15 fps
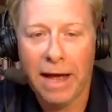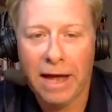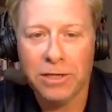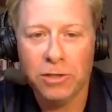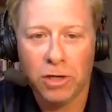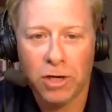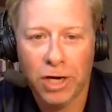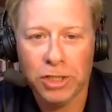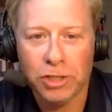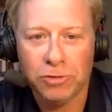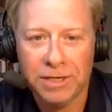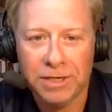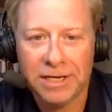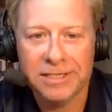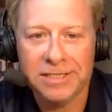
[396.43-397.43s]
and your
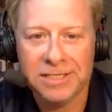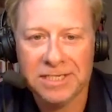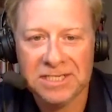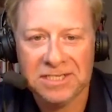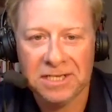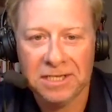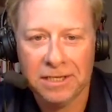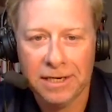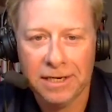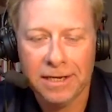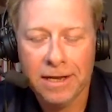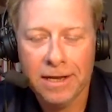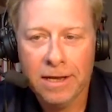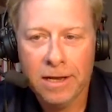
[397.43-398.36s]
country consistently,